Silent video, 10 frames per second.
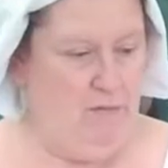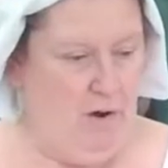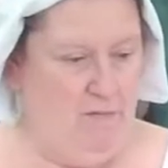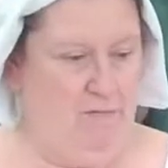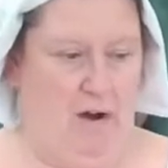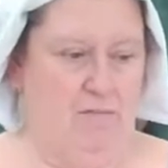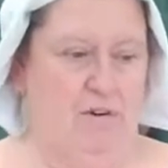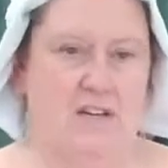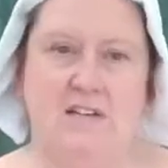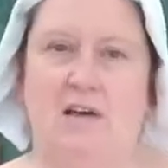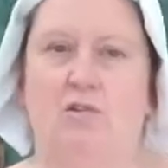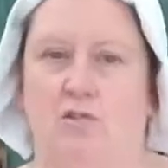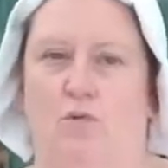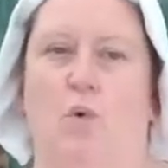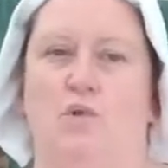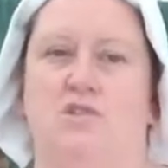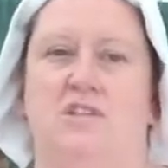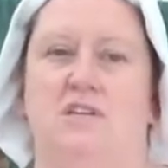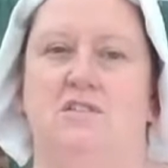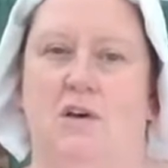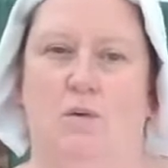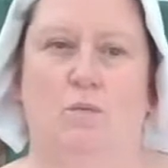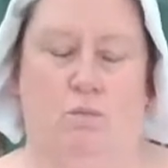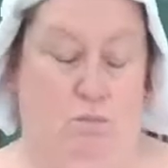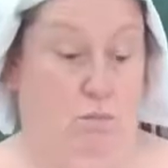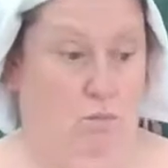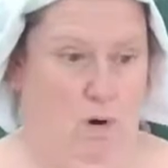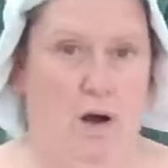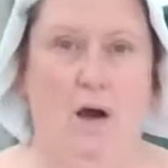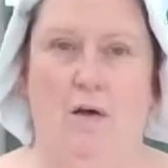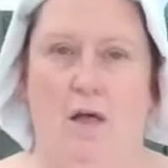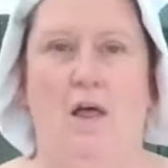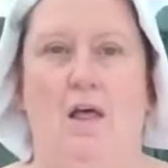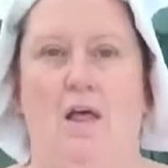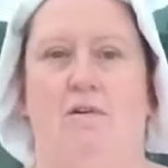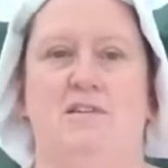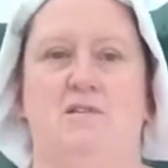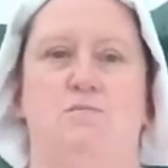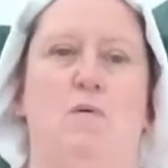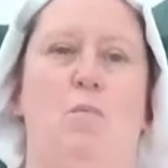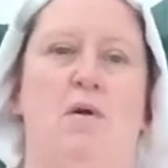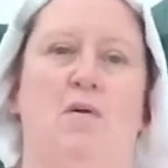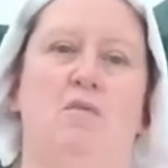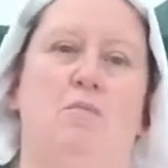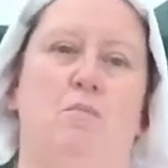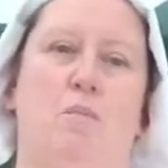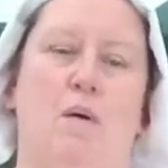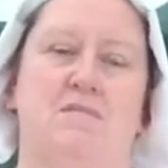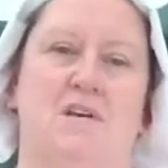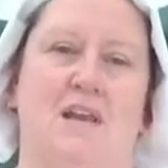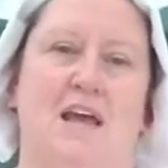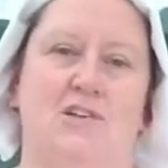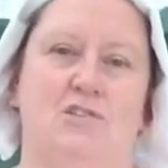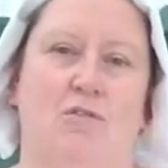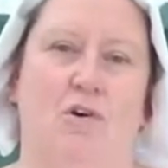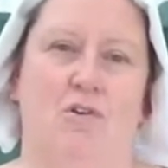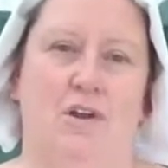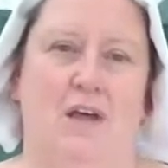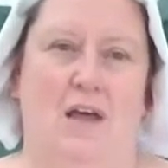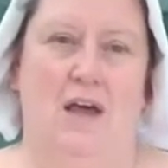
I've written down a sort of quantity. So the recipe will be on the website later on